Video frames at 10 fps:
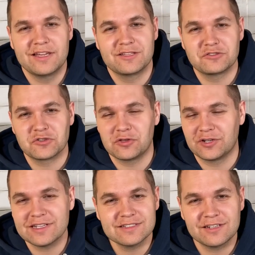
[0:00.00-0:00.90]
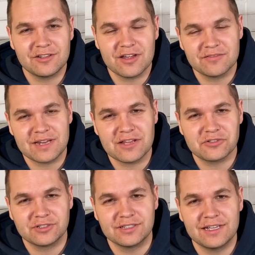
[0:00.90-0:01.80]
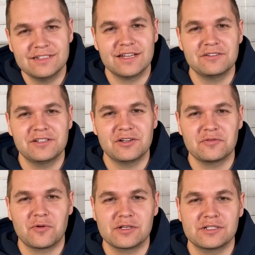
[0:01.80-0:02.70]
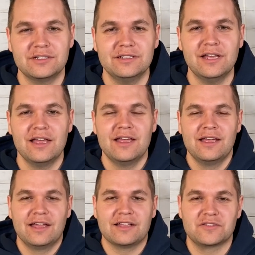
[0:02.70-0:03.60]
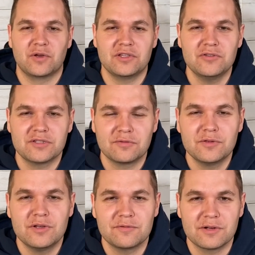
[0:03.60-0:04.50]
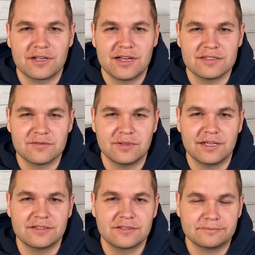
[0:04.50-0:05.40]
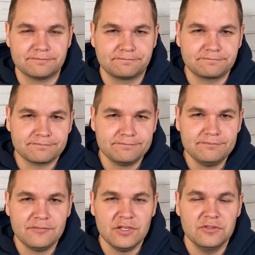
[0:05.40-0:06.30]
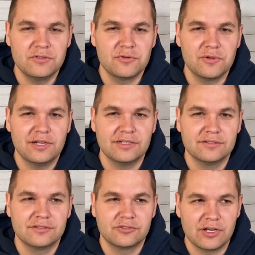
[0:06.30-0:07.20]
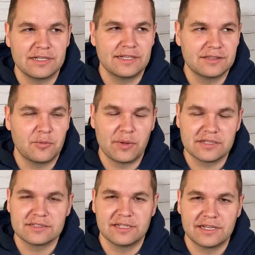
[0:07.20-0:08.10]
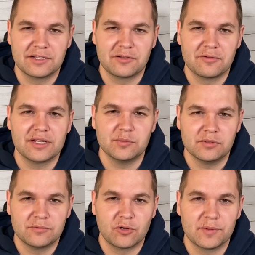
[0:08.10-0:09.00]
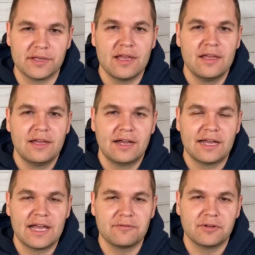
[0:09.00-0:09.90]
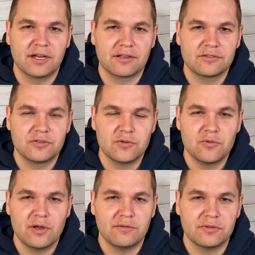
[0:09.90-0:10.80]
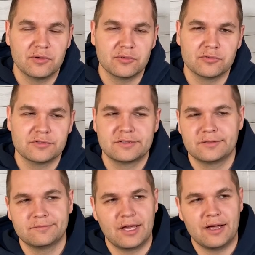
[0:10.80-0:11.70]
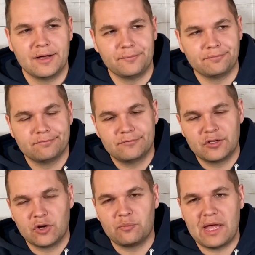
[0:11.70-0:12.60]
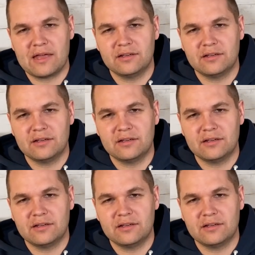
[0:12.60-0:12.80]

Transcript: and so there isn't a lot of natural light down here, unfortunately, and so I use a few different kinds of lights to uh, try to get the best lighting available for me. I have a, two of those, um, you know, panel